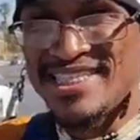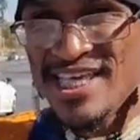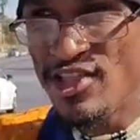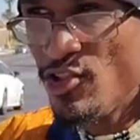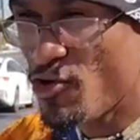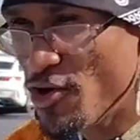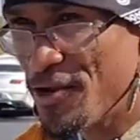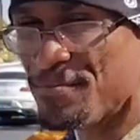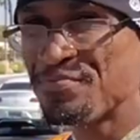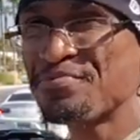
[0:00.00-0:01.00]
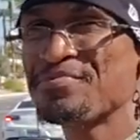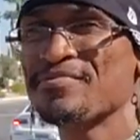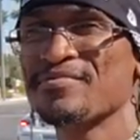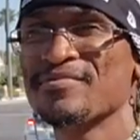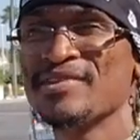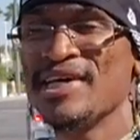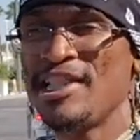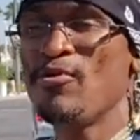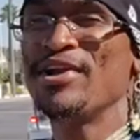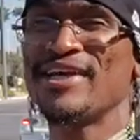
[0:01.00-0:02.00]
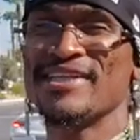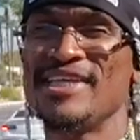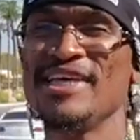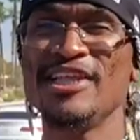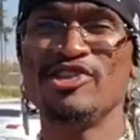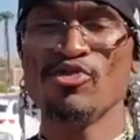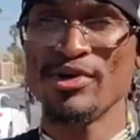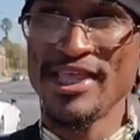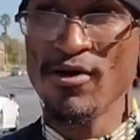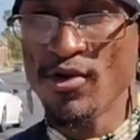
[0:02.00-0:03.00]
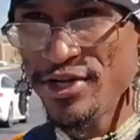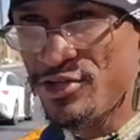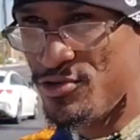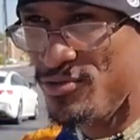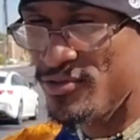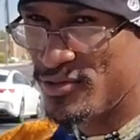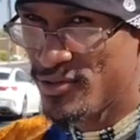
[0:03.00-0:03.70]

to seek the Lord. They want to continually do what they want to do.